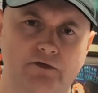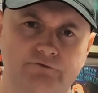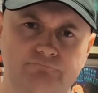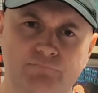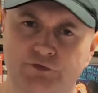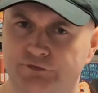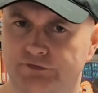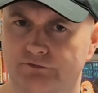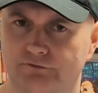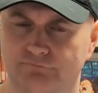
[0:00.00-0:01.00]
as
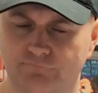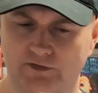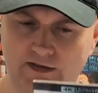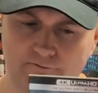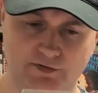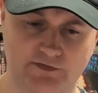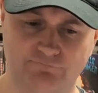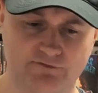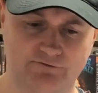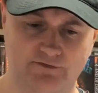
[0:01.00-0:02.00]
much really, but
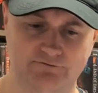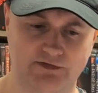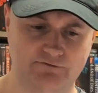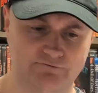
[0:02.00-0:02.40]
it's fantastic.